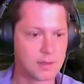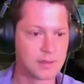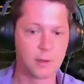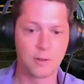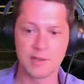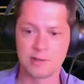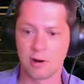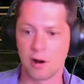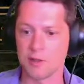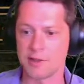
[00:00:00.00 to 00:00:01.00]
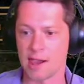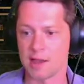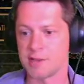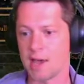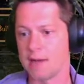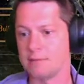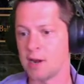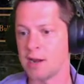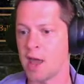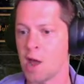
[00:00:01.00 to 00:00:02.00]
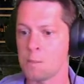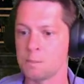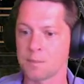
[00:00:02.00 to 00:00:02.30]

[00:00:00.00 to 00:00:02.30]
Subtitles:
So these are all the talents I have right now.